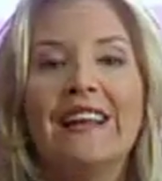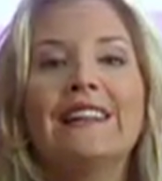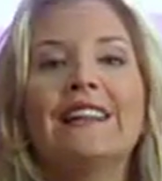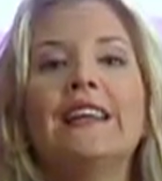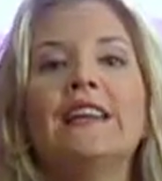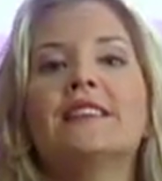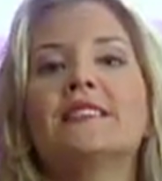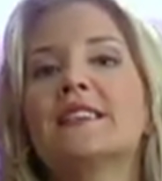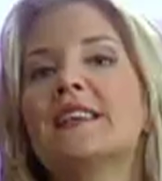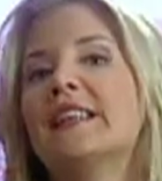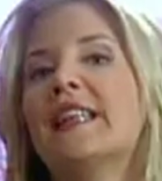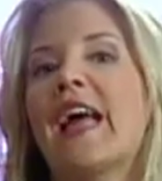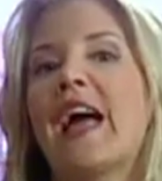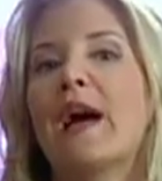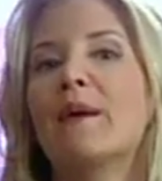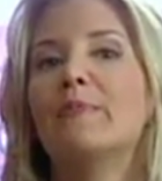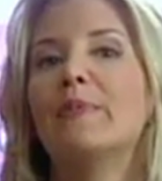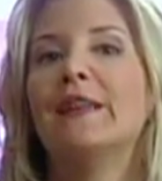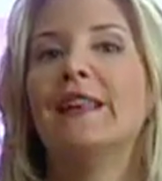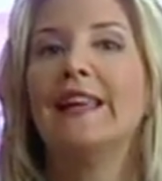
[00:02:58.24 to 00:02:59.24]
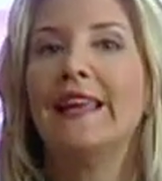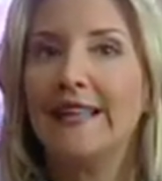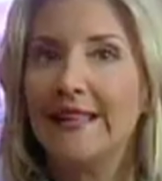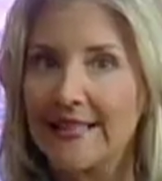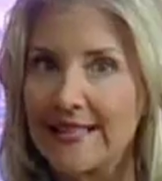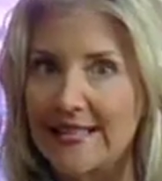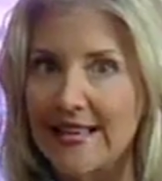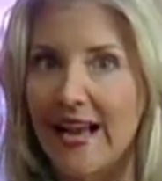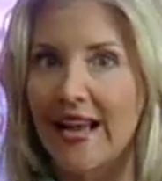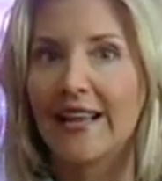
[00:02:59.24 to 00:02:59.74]
Leaks can happen
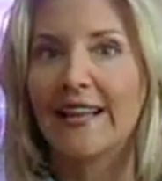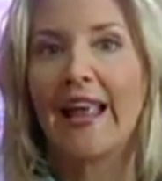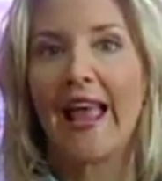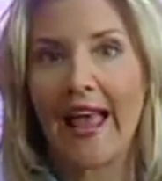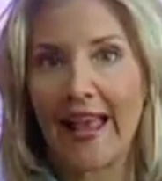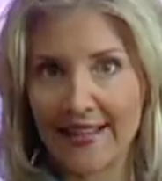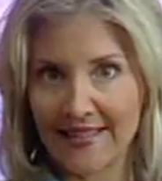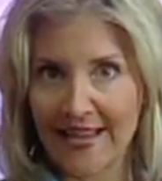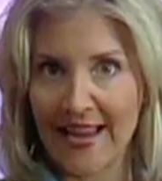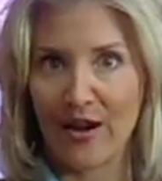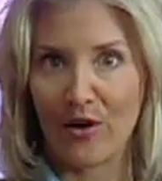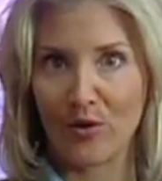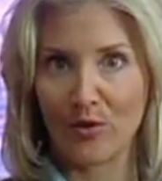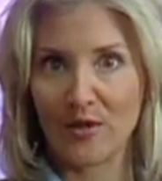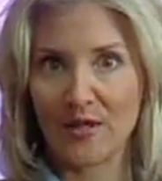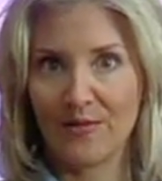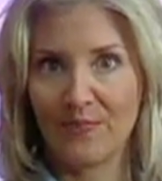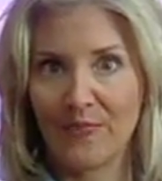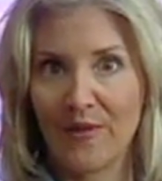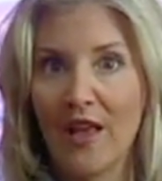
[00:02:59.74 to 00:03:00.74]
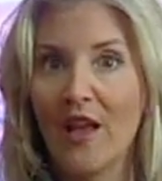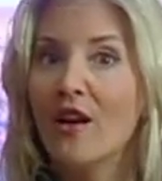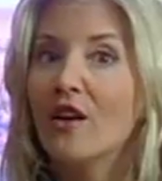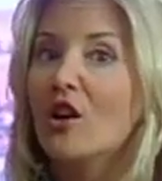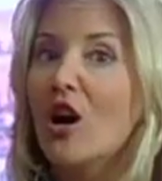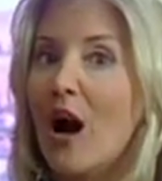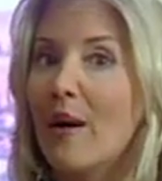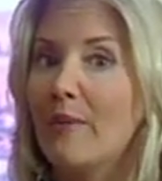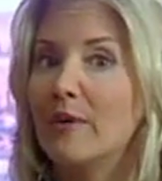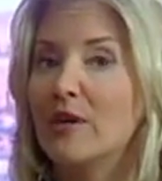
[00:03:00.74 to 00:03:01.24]
inside and out.
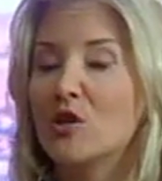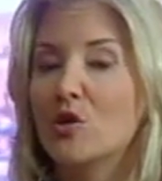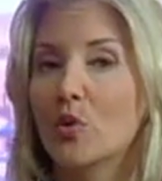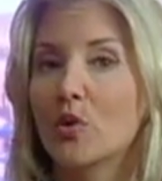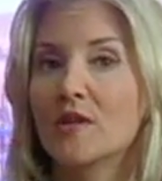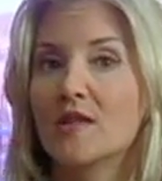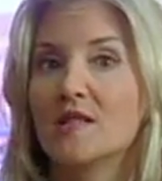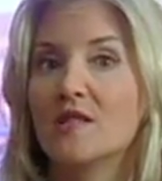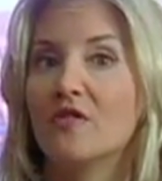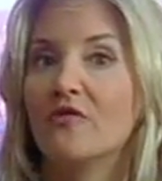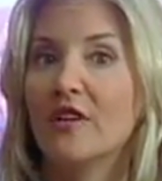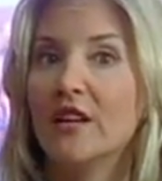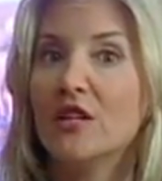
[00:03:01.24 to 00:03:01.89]
Common sources of